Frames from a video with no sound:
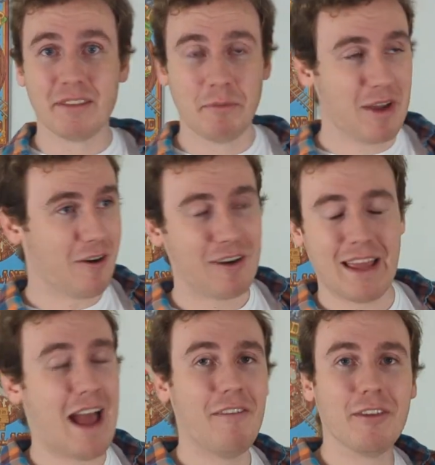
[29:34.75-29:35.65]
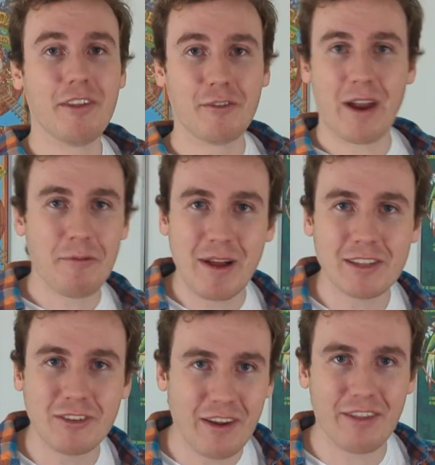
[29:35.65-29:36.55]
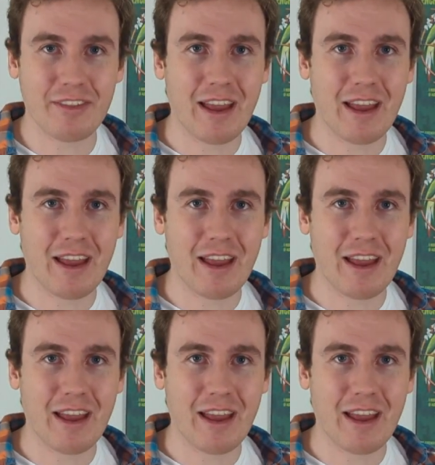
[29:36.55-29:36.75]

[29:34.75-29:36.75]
we already have all these great restaurants